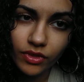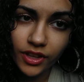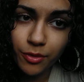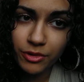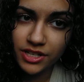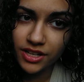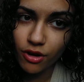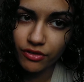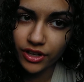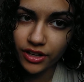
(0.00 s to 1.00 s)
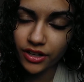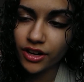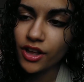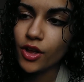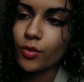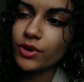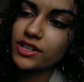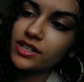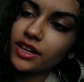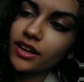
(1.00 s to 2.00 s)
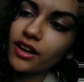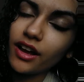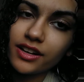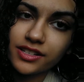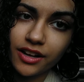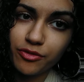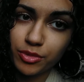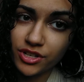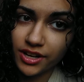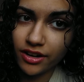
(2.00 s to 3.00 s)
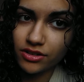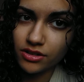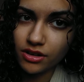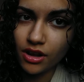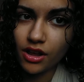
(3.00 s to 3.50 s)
Then we see over here, we see a set of percents.